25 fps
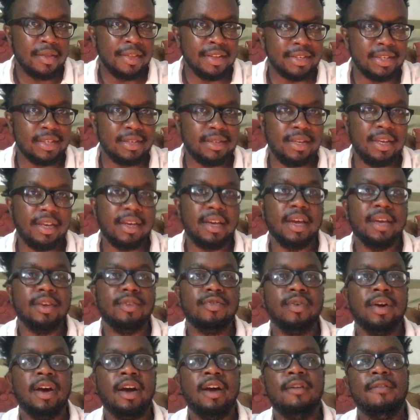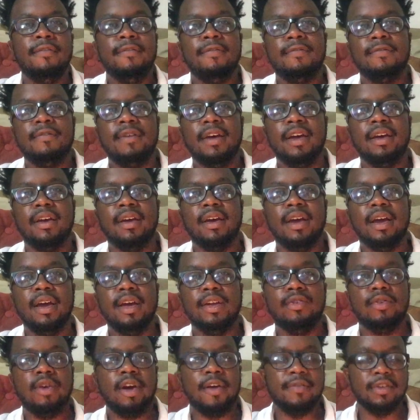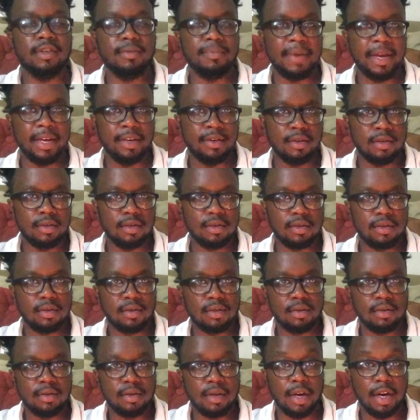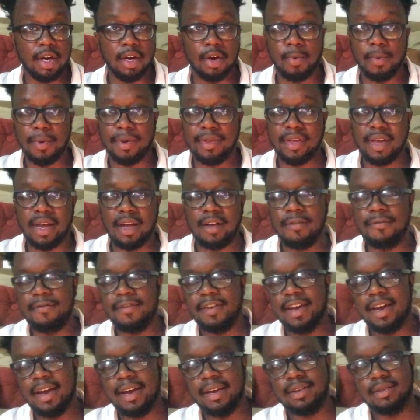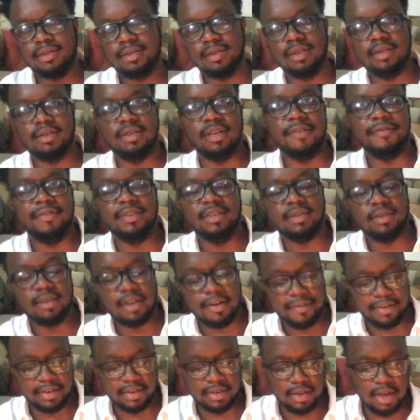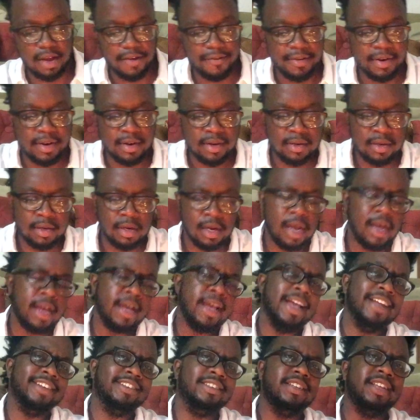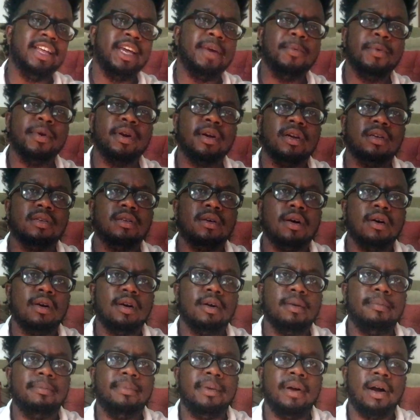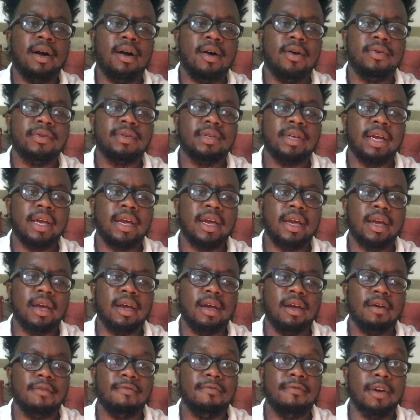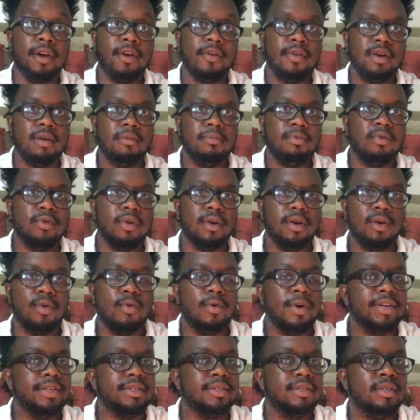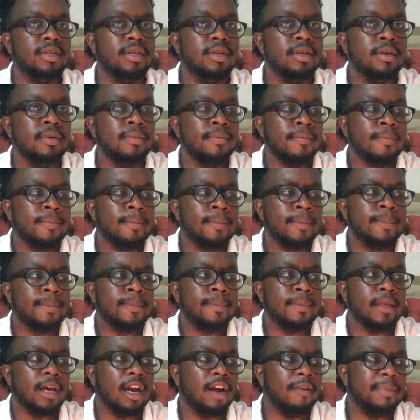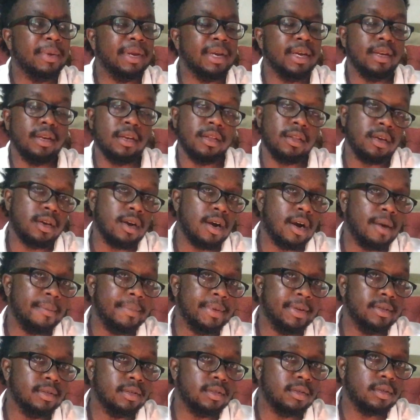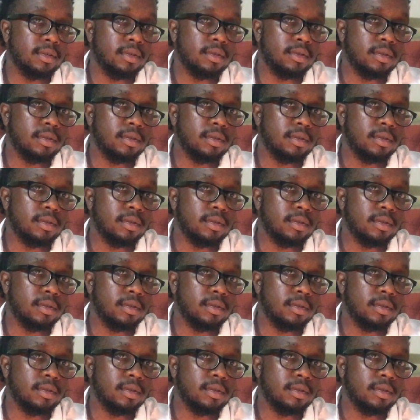This is Tktrav, aka Travis Magus, here with LVX777. And today we're going to talk about a very important question that I've been getting in the comments.